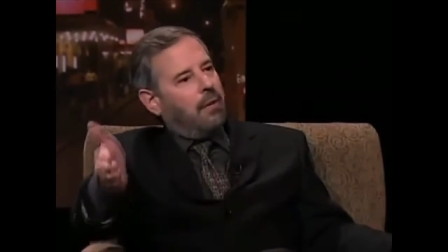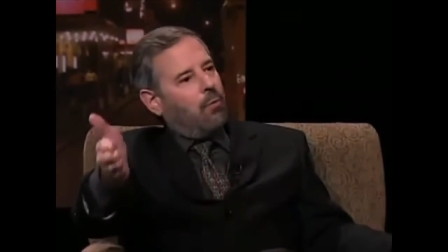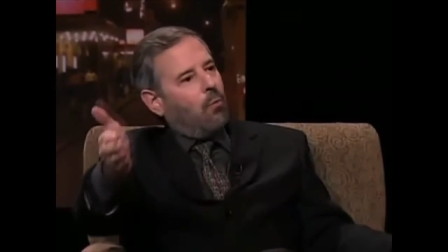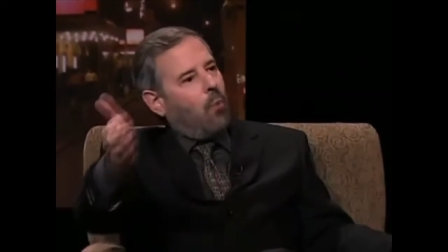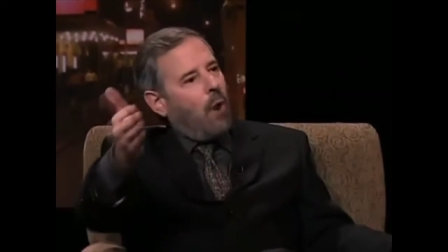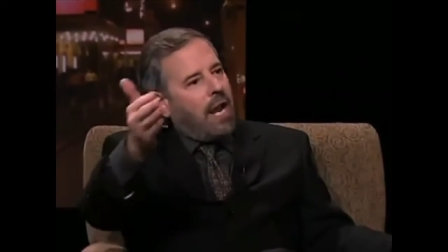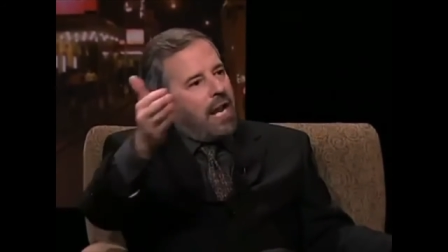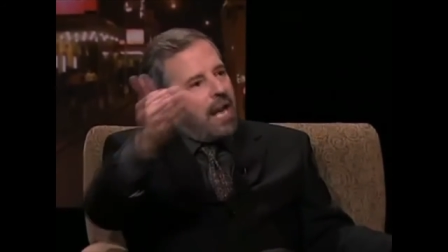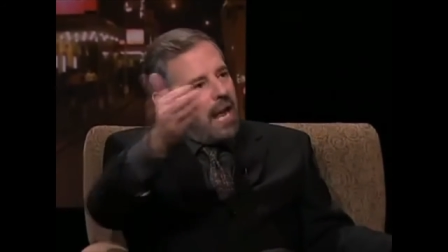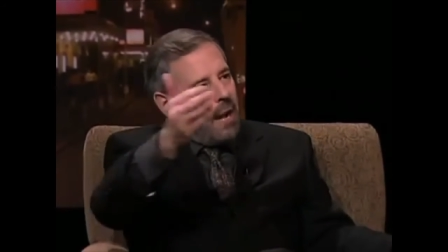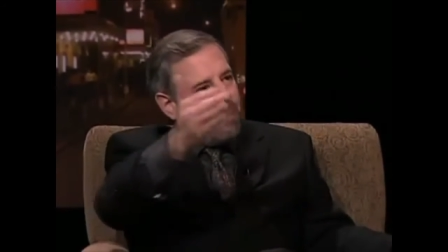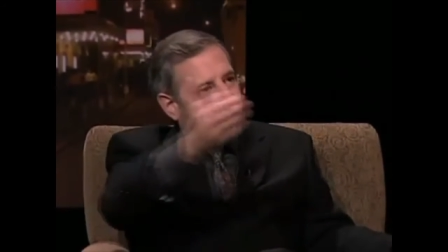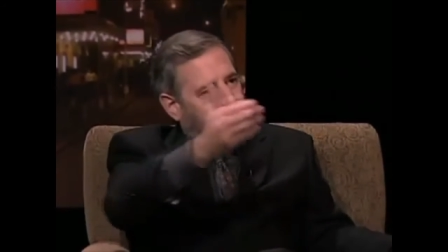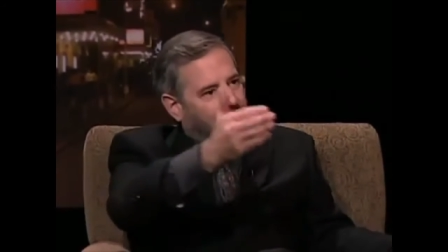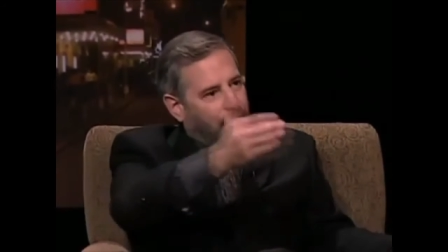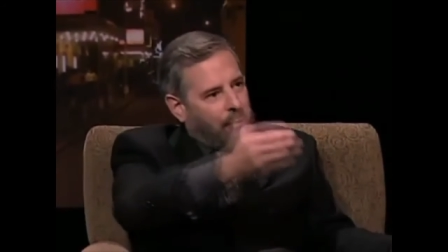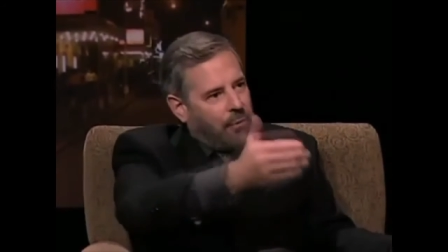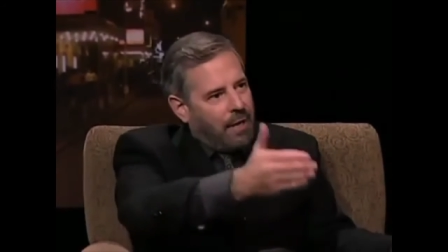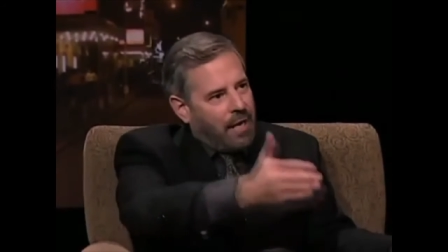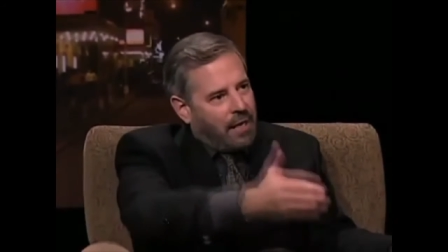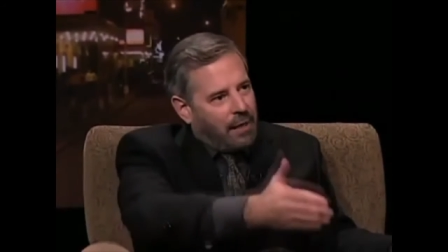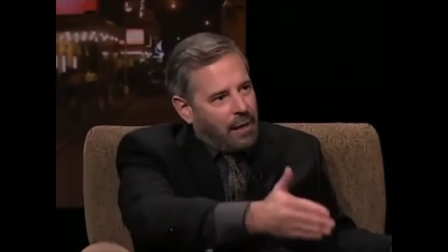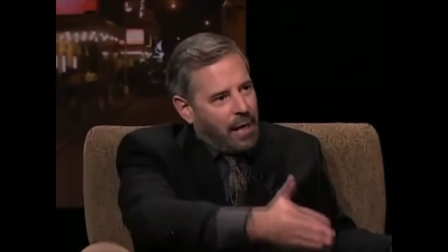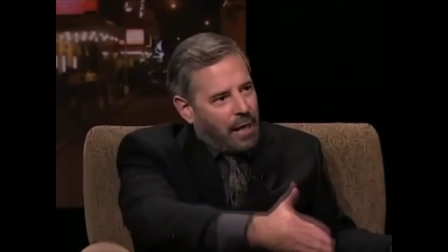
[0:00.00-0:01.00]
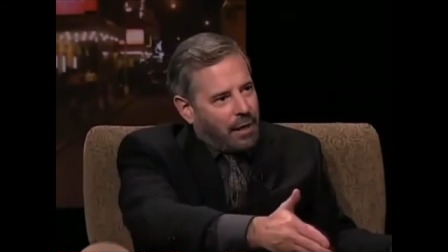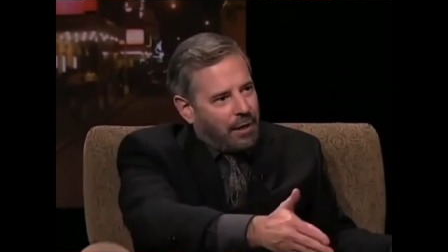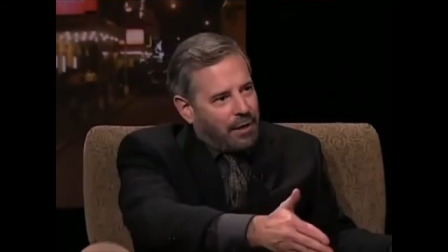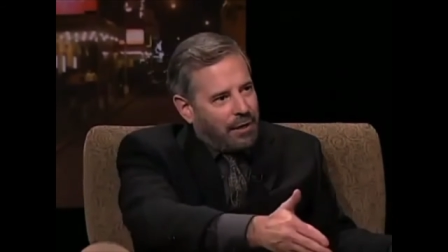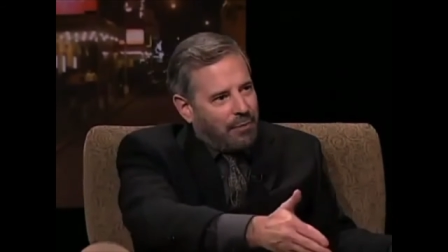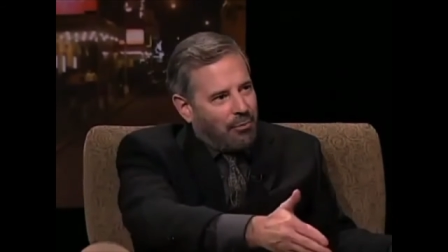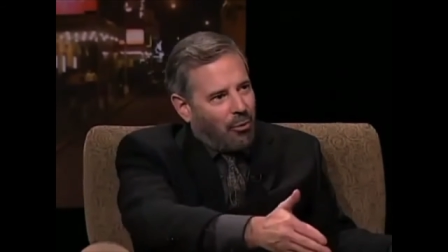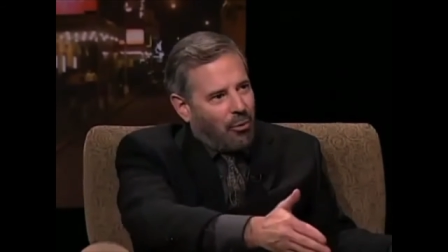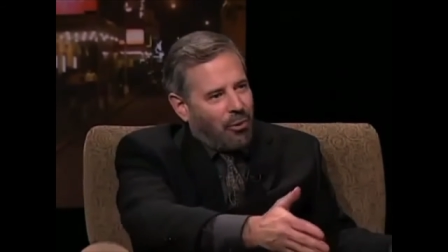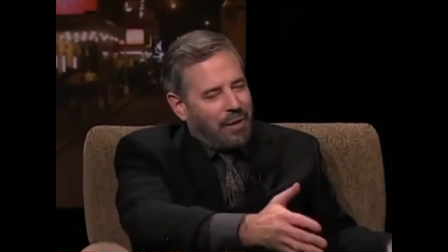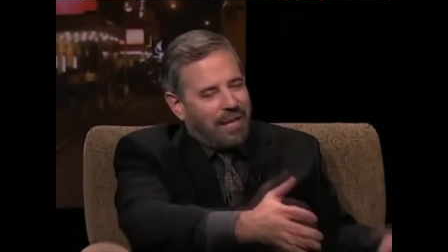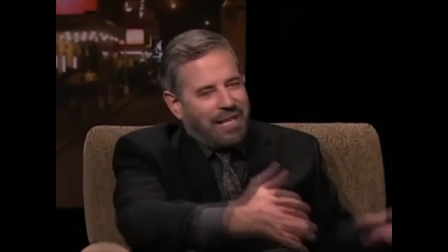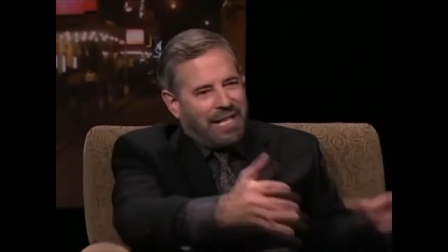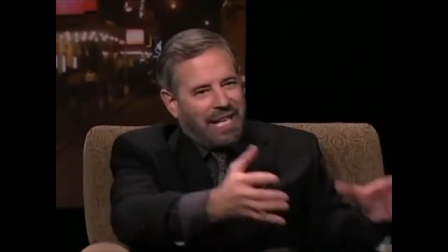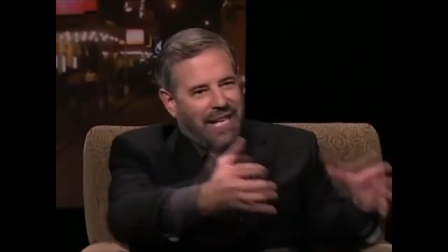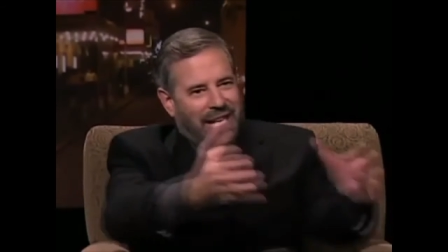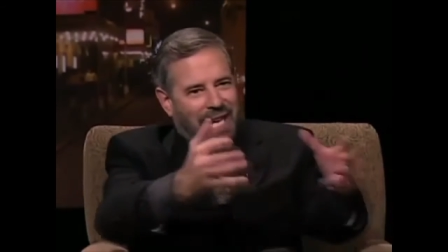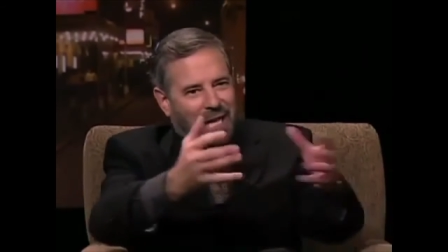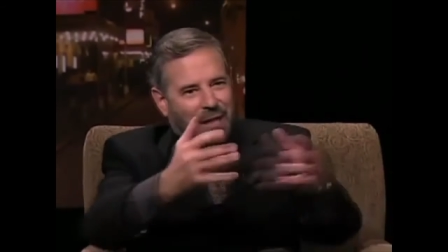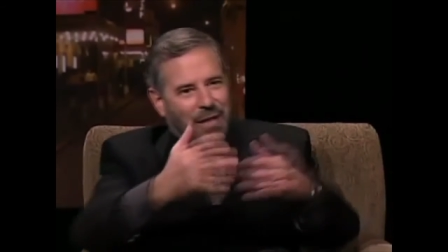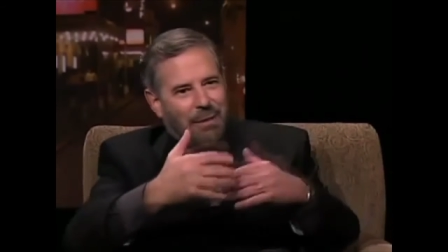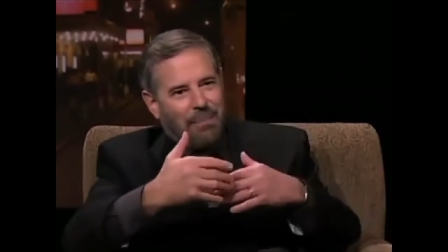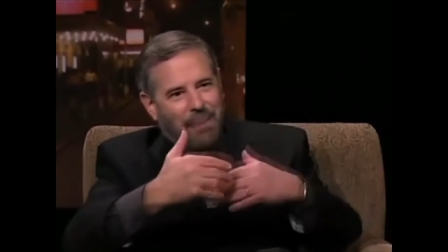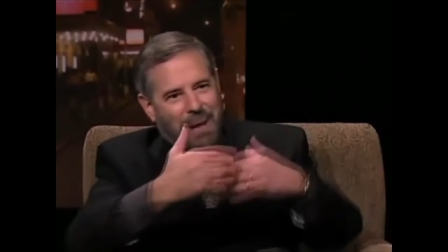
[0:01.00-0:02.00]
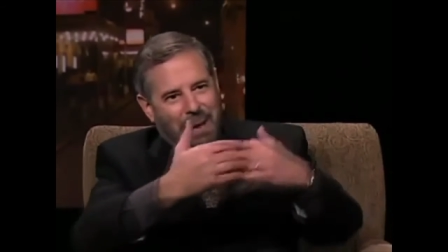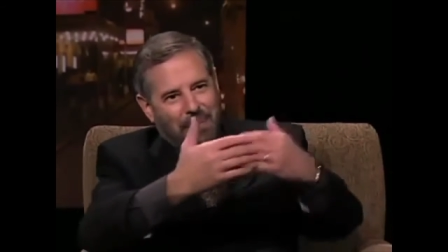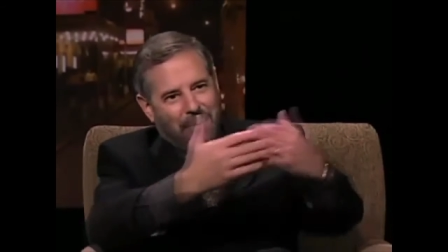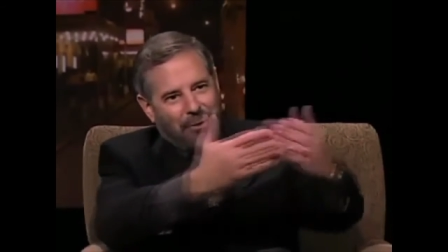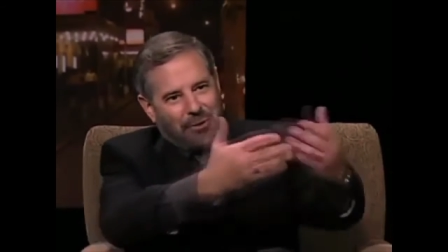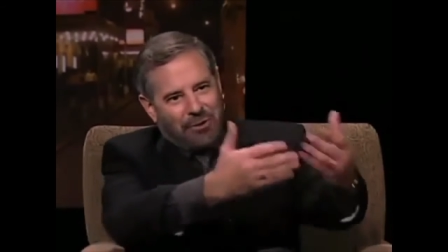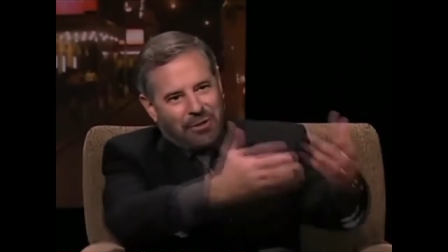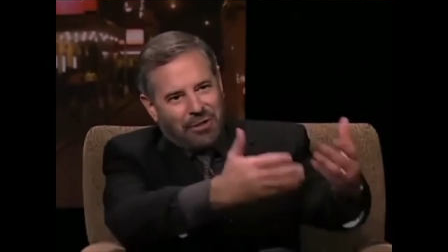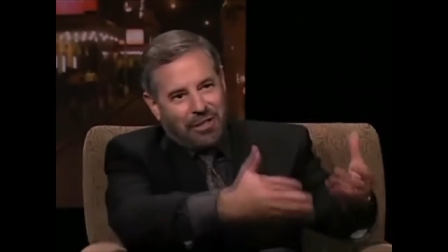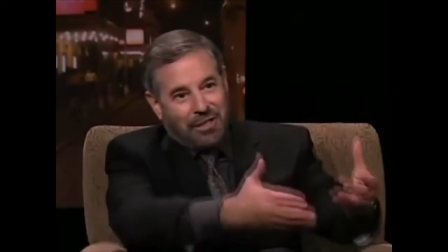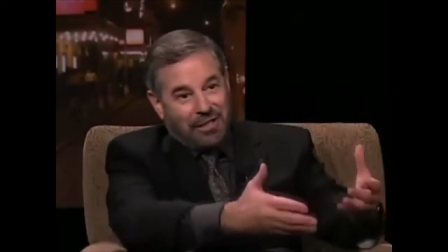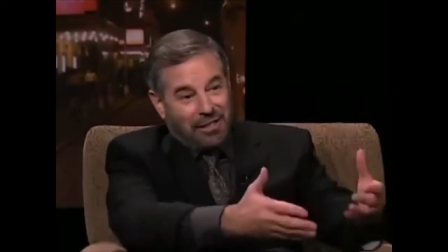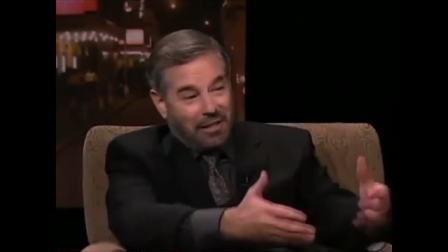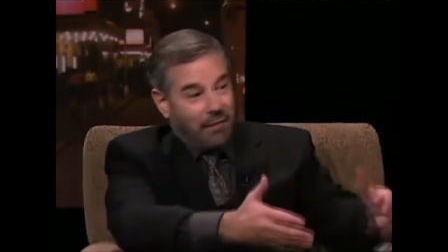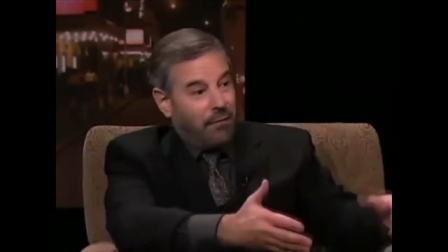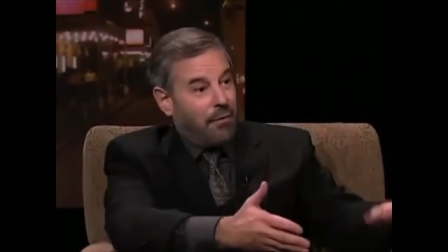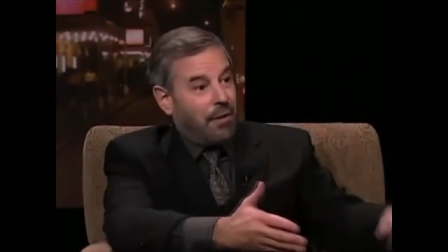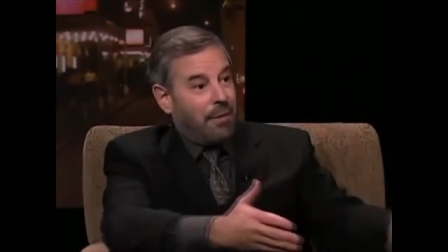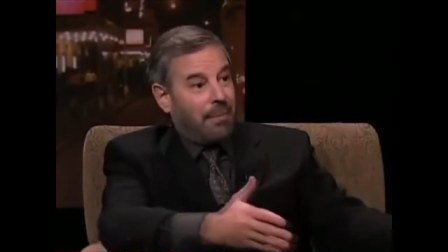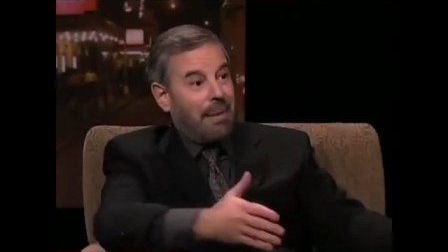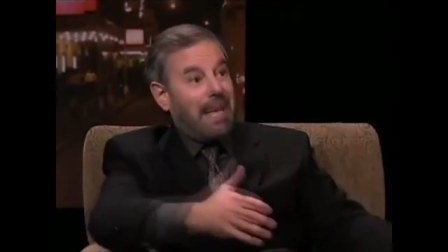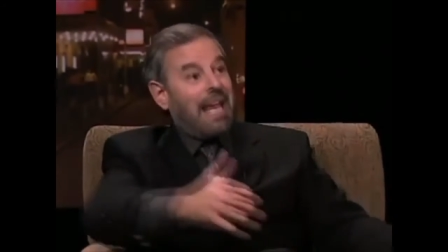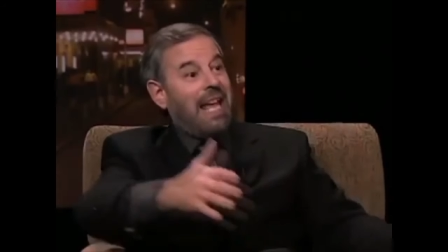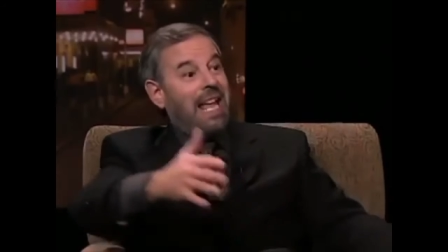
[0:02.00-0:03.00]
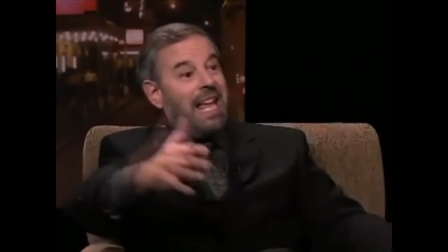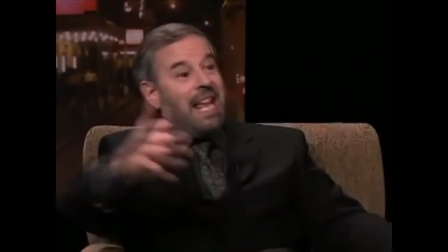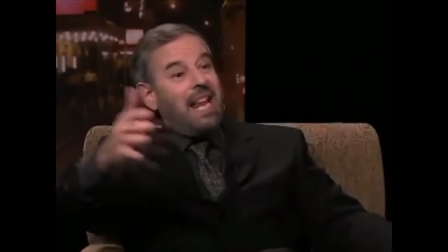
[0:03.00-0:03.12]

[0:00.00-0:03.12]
wake up at 3 o'clock in the morning to get the papers to deliver them.